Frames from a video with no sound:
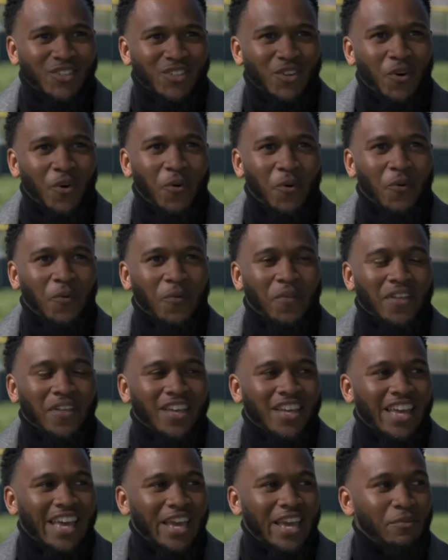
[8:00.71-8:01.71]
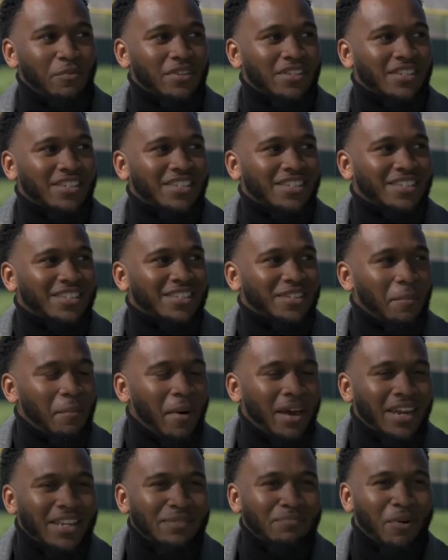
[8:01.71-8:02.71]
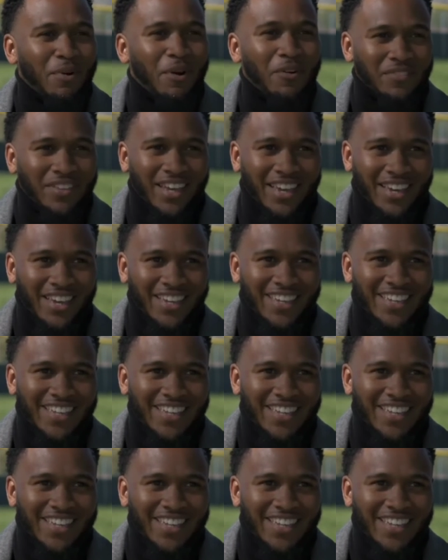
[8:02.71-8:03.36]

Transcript: So it was somebody's birthday.